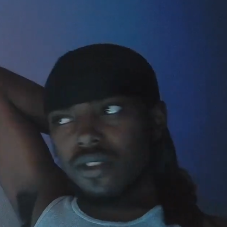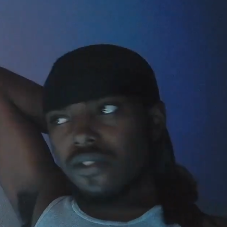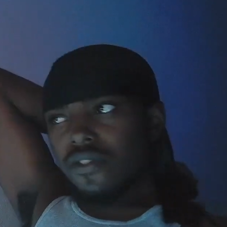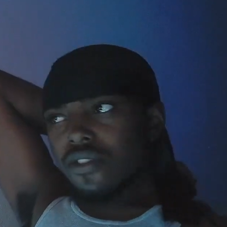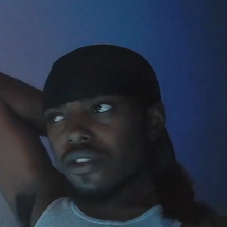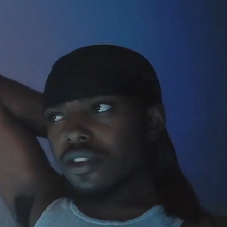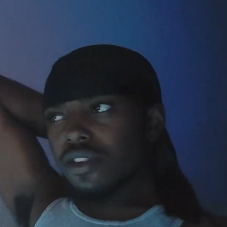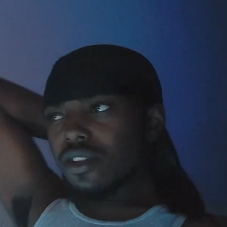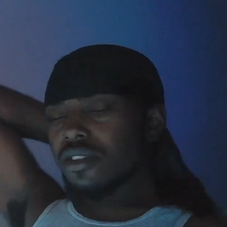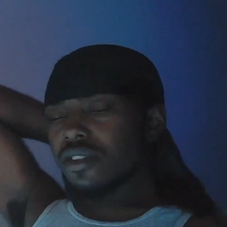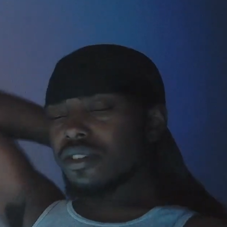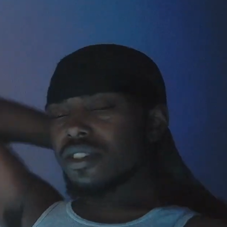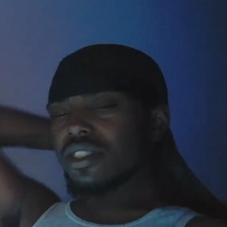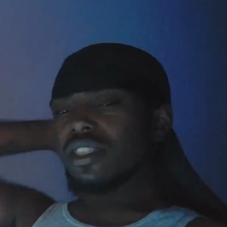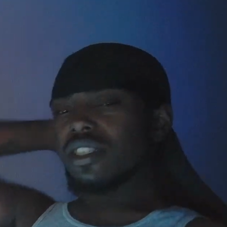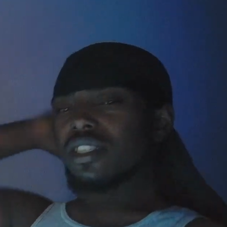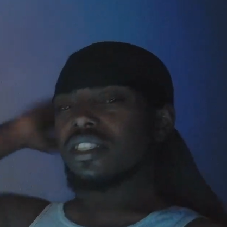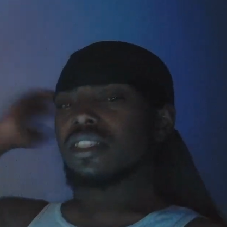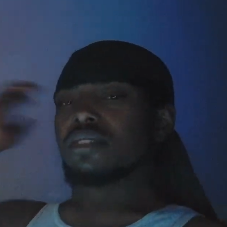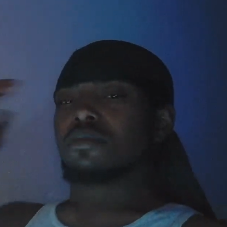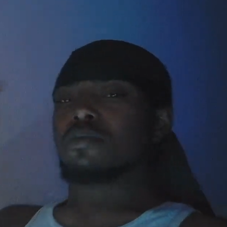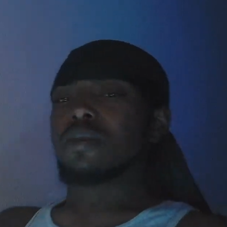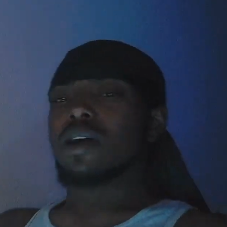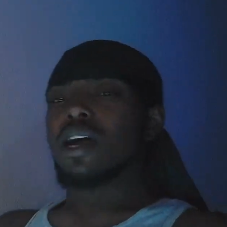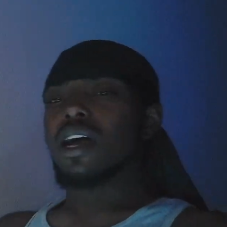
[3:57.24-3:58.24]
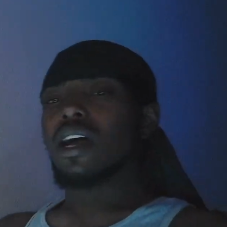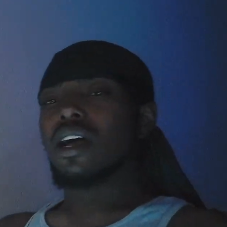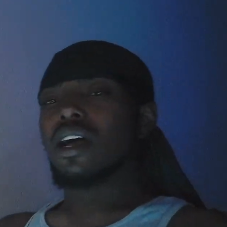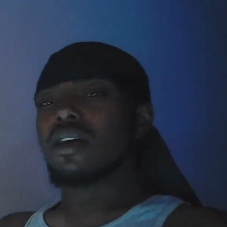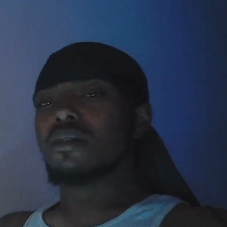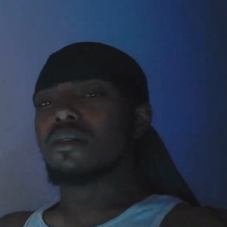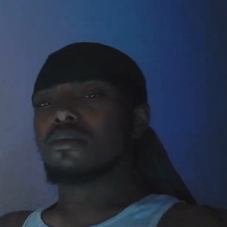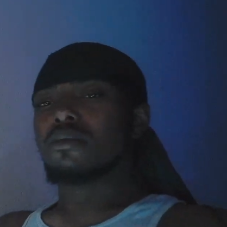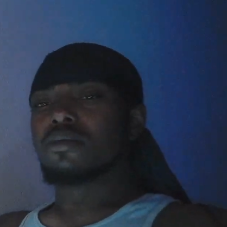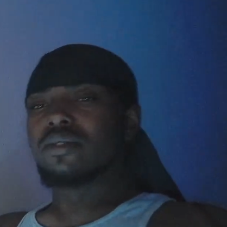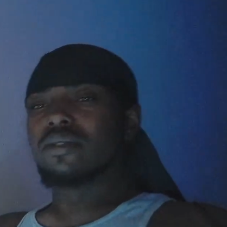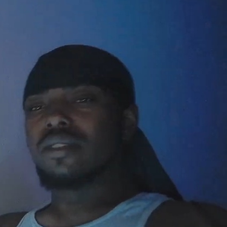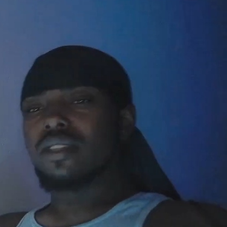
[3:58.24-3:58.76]
for your shit to pop.
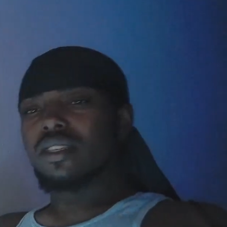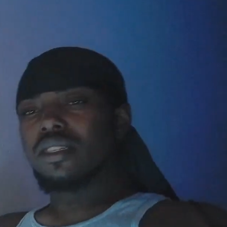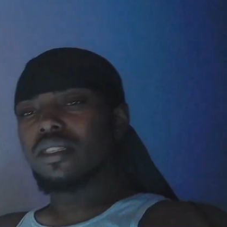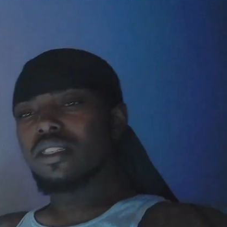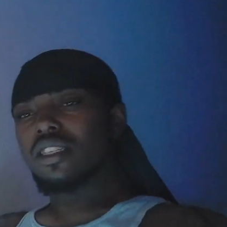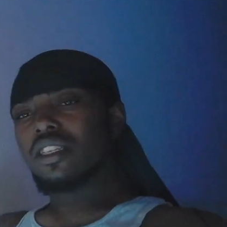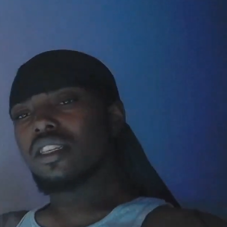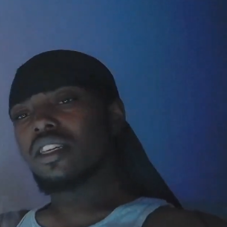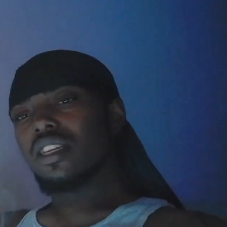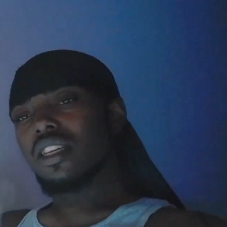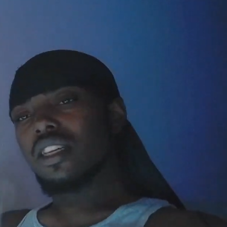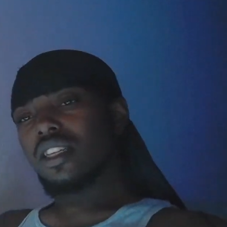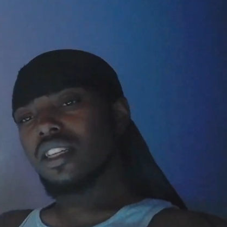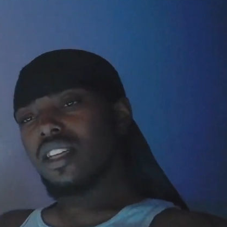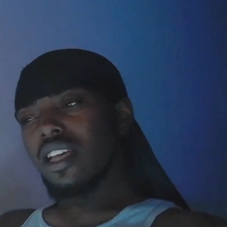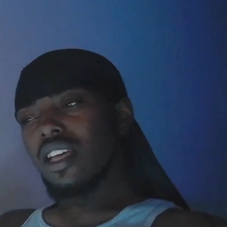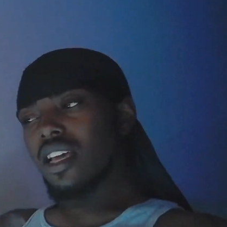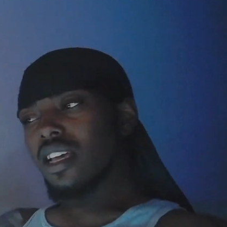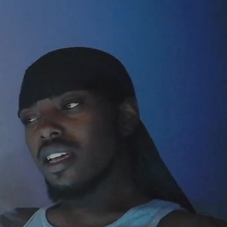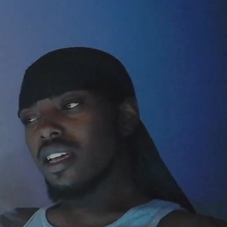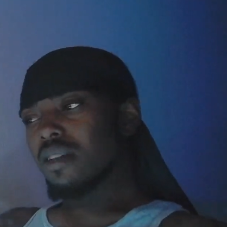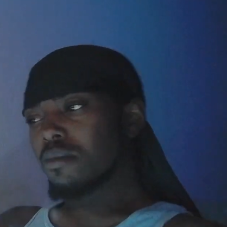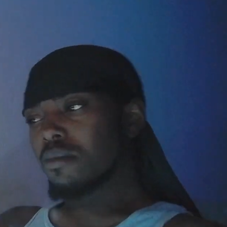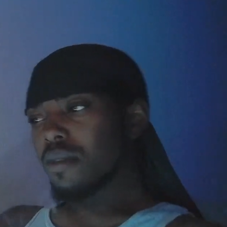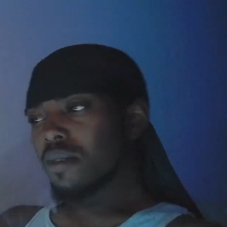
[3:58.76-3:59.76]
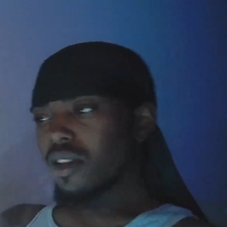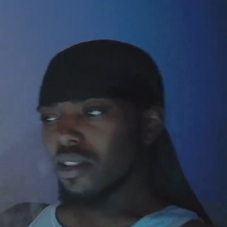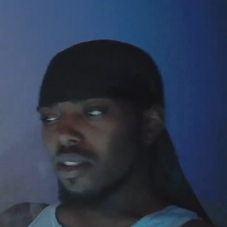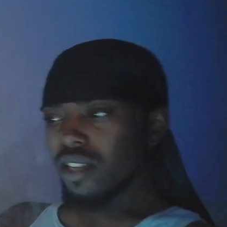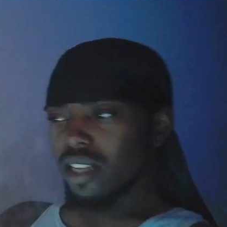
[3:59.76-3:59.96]
This shit came out